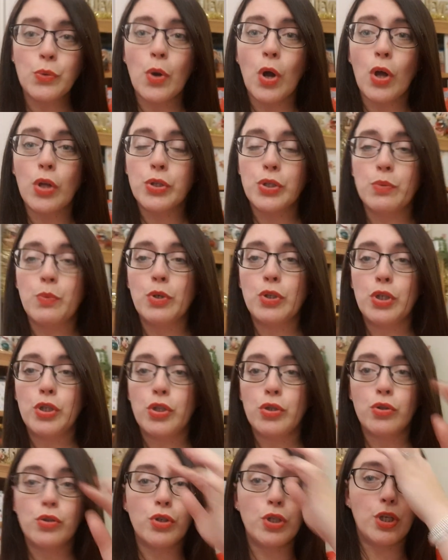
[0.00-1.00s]
I do also want to
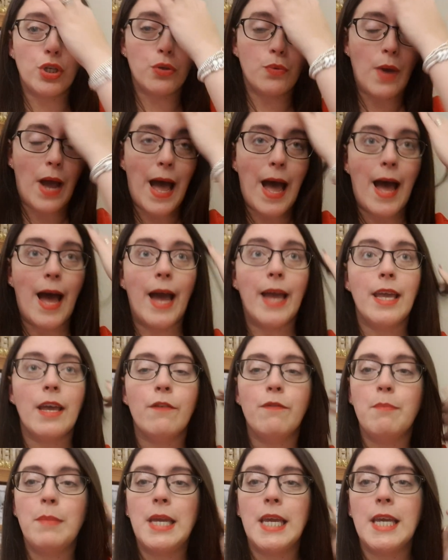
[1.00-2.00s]
show you, I
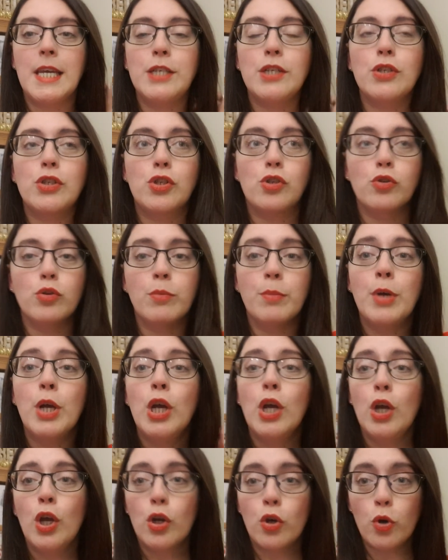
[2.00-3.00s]
have made some
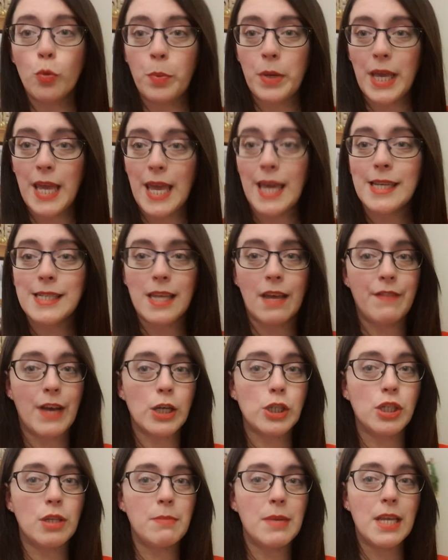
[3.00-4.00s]
cupcakes. I've
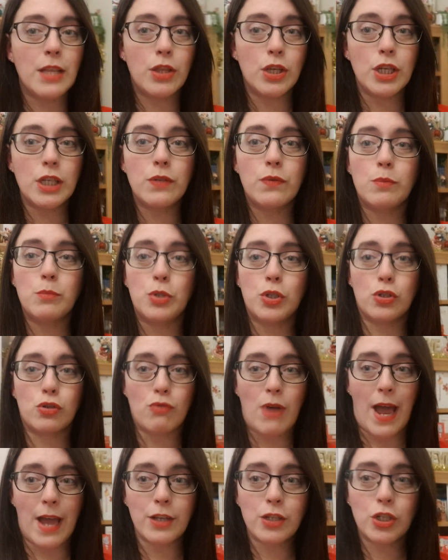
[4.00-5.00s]
actually made these from
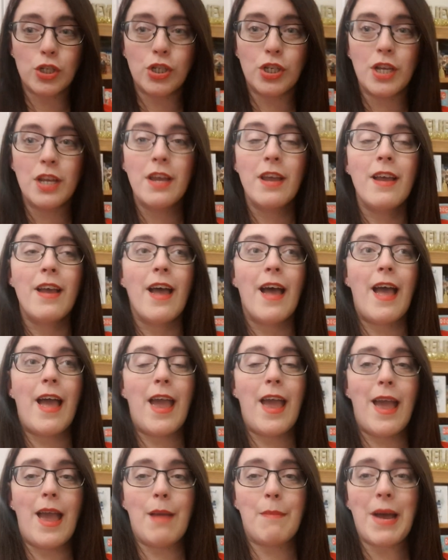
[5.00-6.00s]
scratch.
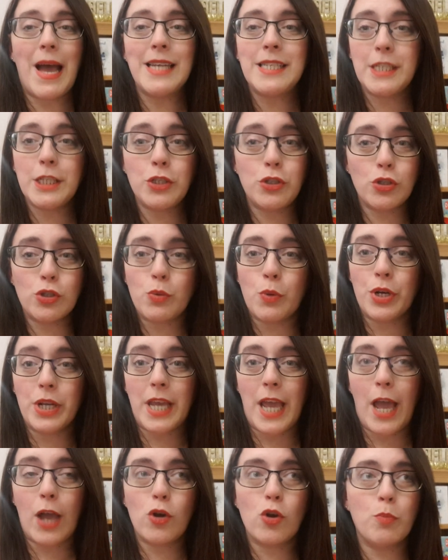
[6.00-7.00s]
I did just want to
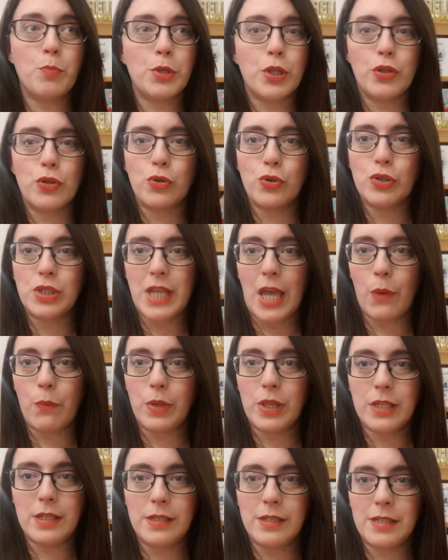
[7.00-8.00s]
get a couple of those like
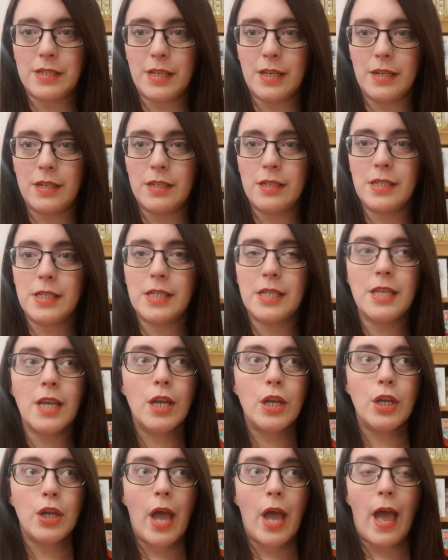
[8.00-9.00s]
Wilkinson's
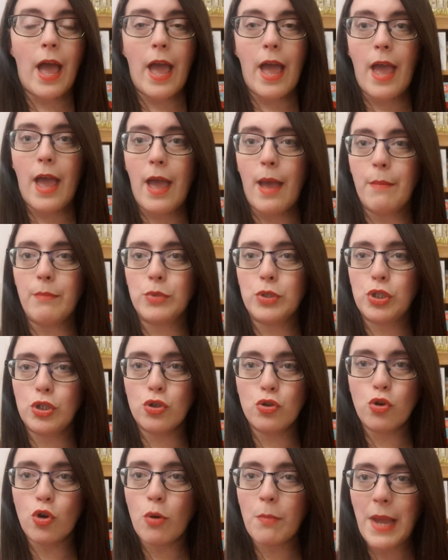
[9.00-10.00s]

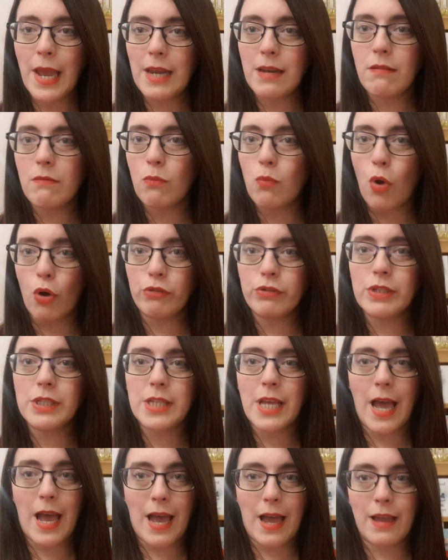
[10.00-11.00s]
snowmen ones
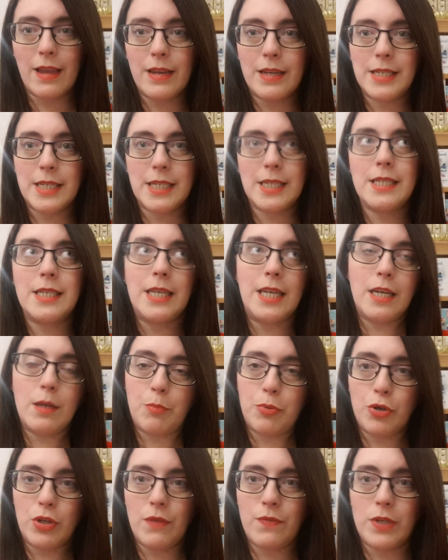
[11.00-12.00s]
that I did in a
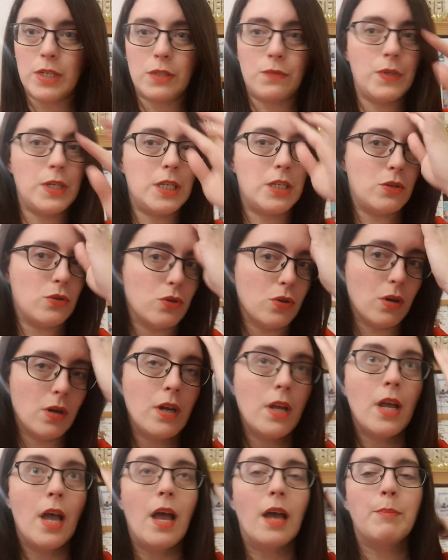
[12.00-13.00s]
previous video,
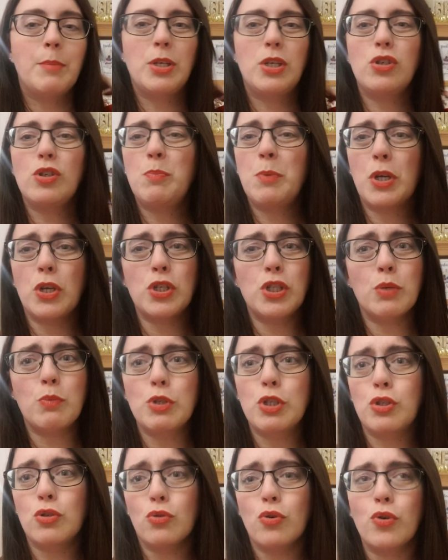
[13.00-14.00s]
but just because they were
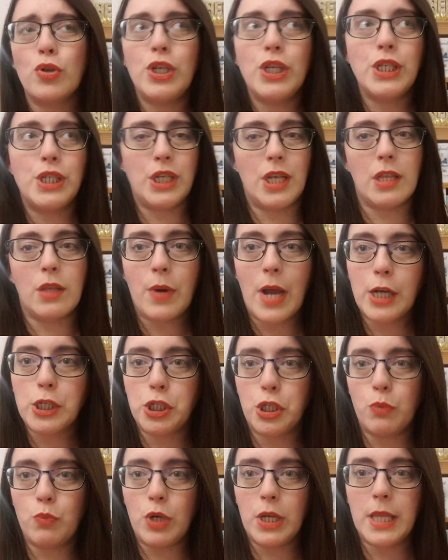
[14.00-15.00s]
so easy and they were
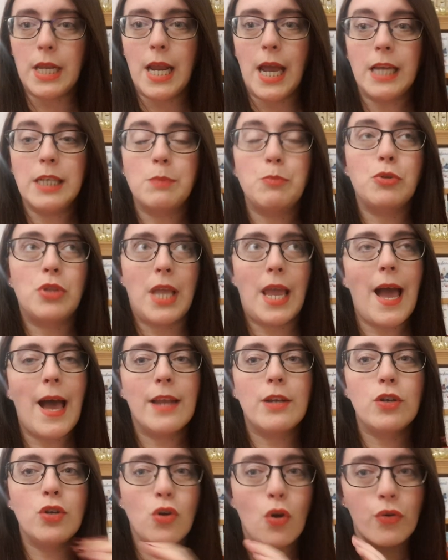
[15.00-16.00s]
actually really nice, but they
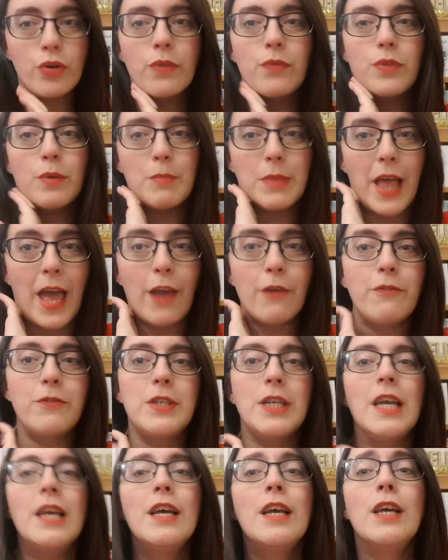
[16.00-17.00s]
had none of them
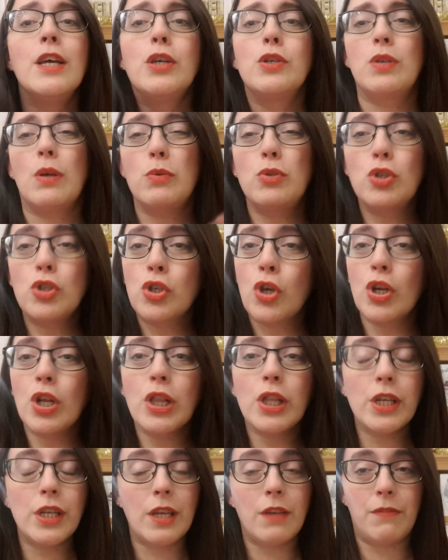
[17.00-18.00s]
left. So I was just going
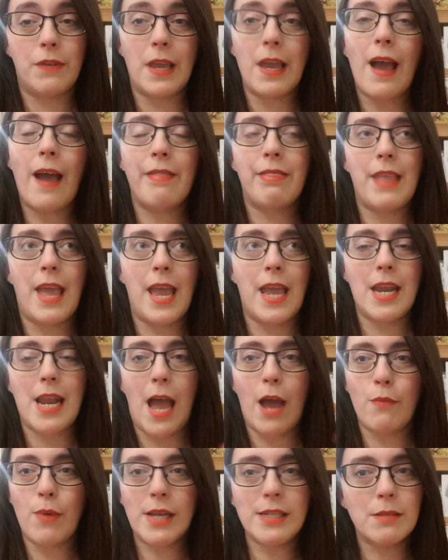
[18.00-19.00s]
to leave it, and then
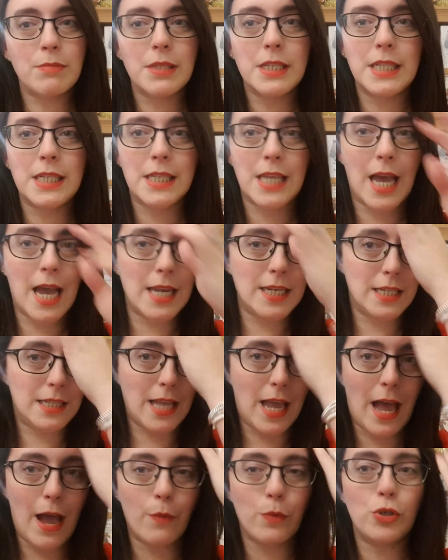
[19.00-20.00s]
I randomly decided
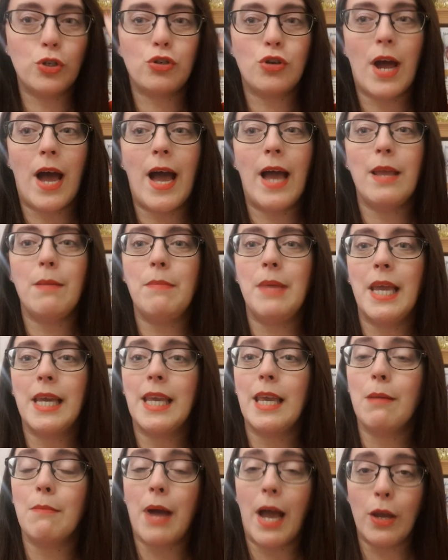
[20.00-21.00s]
that I would try
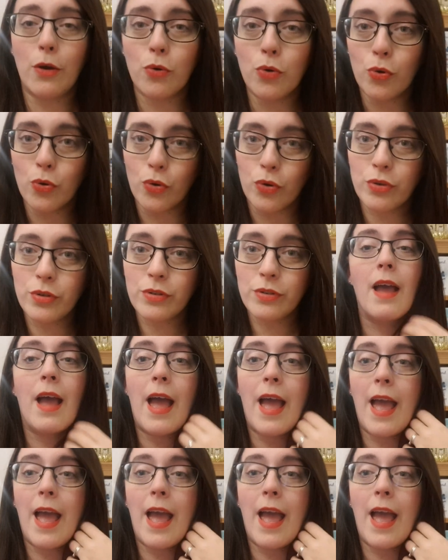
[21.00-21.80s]
making my own.